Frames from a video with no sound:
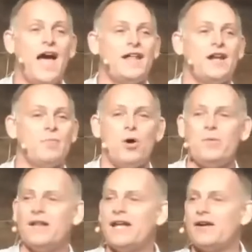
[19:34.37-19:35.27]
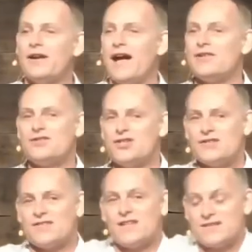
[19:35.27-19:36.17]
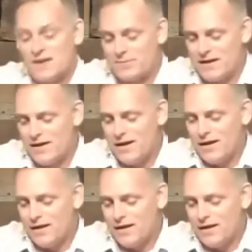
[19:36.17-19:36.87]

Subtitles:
And then a moment later, as Jesus says something,